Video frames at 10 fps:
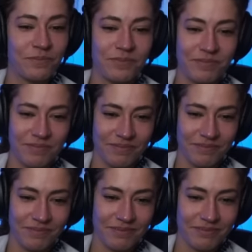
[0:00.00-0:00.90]

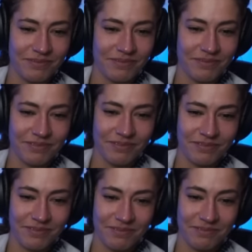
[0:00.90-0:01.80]

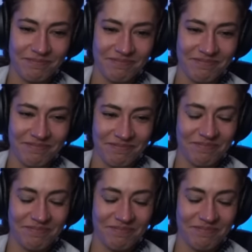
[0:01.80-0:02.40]
This person isn't speaking.